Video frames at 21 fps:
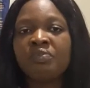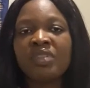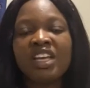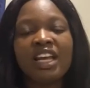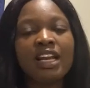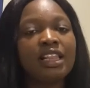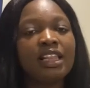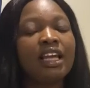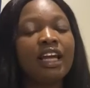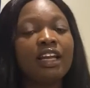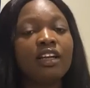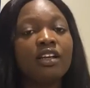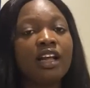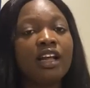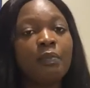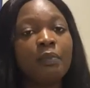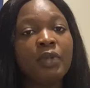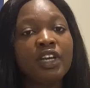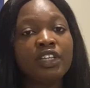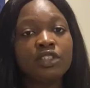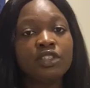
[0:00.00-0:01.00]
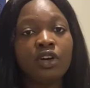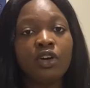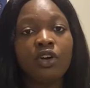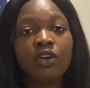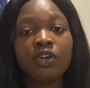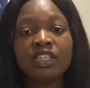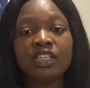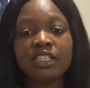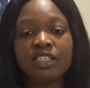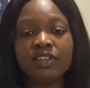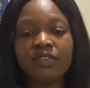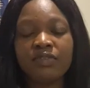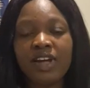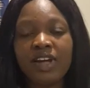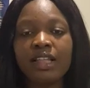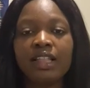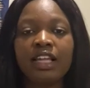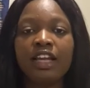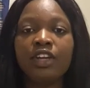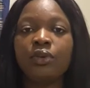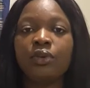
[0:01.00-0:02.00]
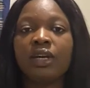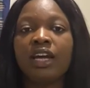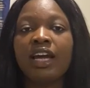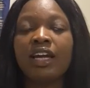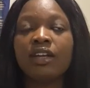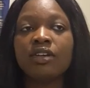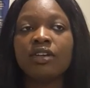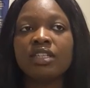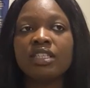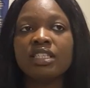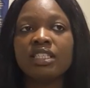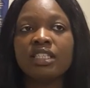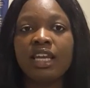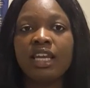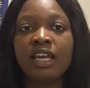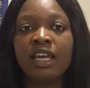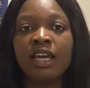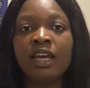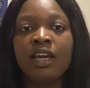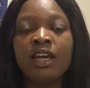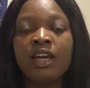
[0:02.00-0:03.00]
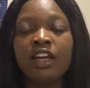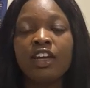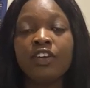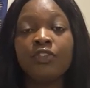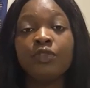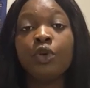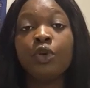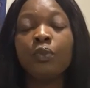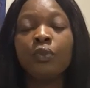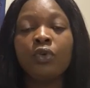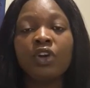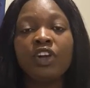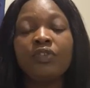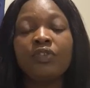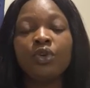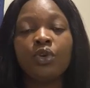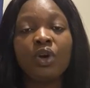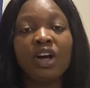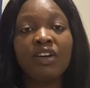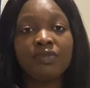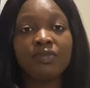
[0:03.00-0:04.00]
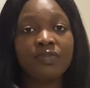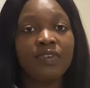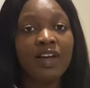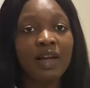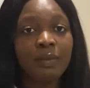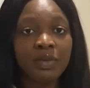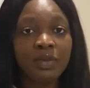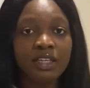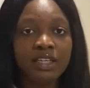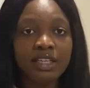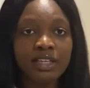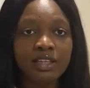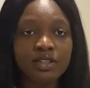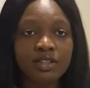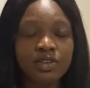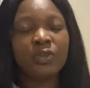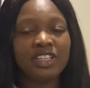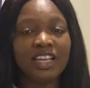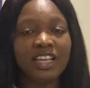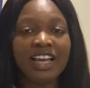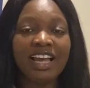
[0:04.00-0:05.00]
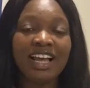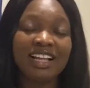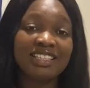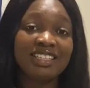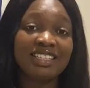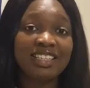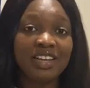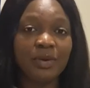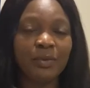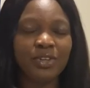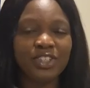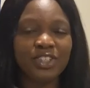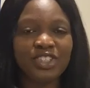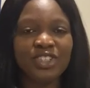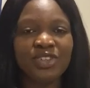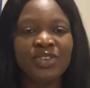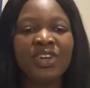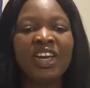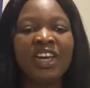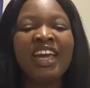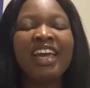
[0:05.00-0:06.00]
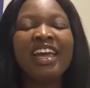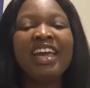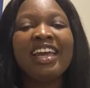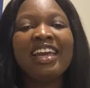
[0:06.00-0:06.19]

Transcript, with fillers: And I think another major con is the fact that you cannot stay if you if you have family, so they can't stay with you